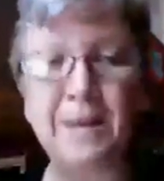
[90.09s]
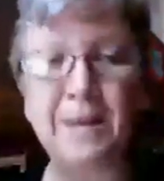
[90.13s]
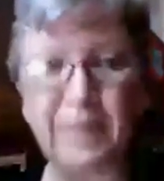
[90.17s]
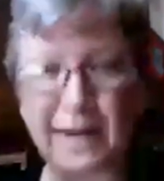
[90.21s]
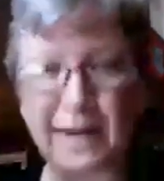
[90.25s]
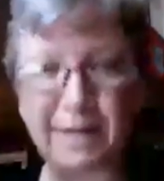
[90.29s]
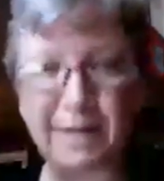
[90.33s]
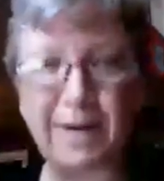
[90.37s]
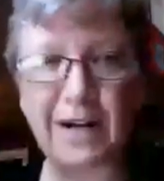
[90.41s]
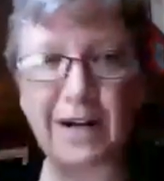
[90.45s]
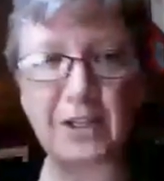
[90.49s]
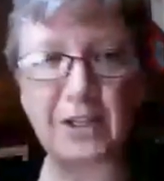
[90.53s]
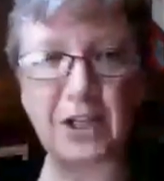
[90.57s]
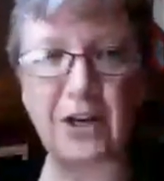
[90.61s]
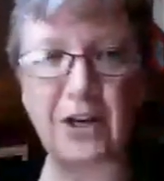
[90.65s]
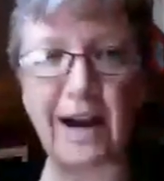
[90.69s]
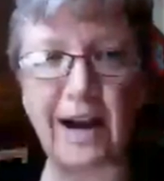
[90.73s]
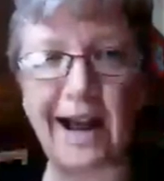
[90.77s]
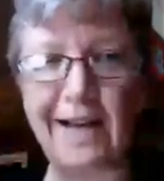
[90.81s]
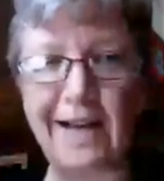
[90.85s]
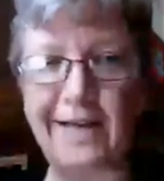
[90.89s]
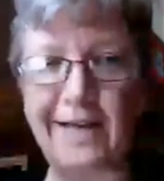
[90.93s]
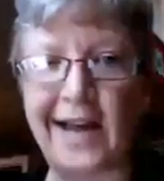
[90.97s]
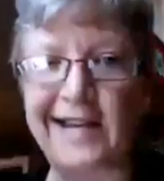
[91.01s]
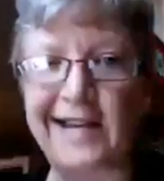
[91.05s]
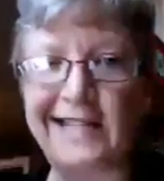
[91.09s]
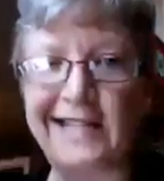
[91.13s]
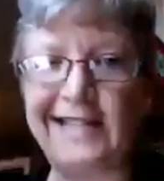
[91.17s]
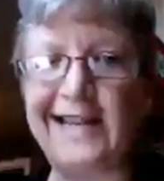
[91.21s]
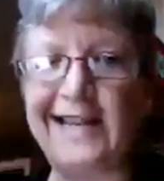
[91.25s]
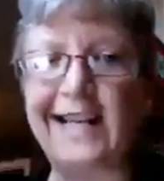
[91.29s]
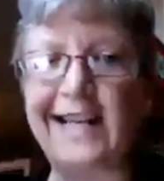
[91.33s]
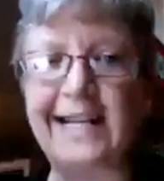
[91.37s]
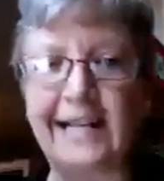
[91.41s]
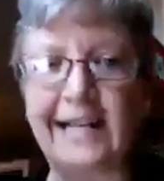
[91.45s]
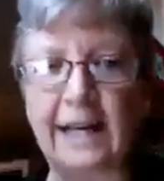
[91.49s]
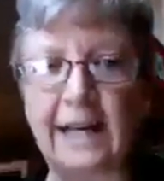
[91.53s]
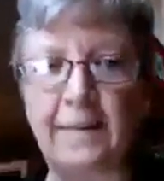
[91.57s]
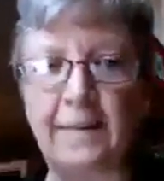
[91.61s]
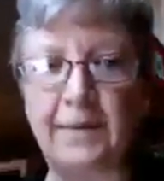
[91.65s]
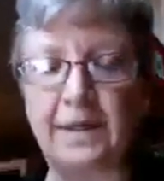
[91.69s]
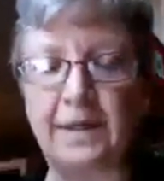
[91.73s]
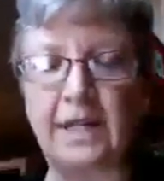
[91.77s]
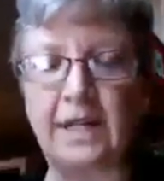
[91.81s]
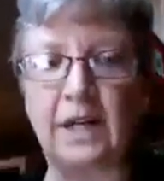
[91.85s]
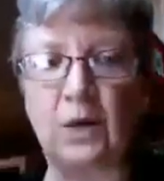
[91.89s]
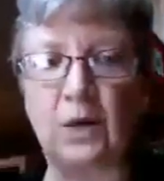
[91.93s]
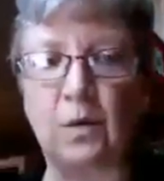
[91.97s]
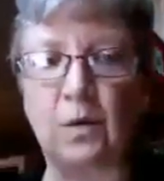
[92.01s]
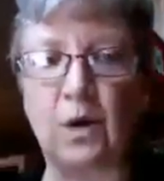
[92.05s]
But I'm not sure how that standing up is
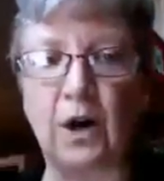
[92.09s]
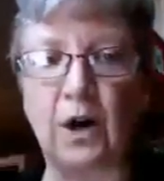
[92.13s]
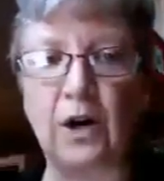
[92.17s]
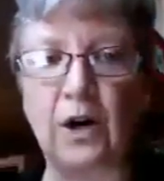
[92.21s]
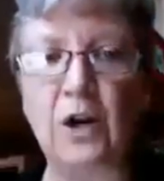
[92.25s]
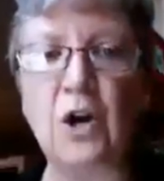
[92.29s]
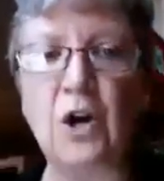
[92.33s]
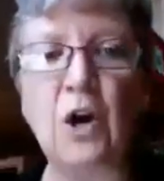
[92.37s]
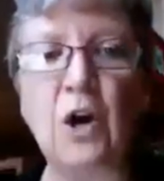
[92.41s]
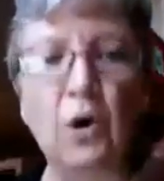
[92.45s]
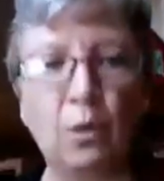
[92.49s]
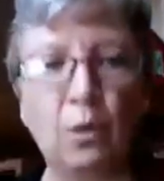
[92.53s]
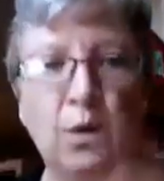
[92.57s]
going to work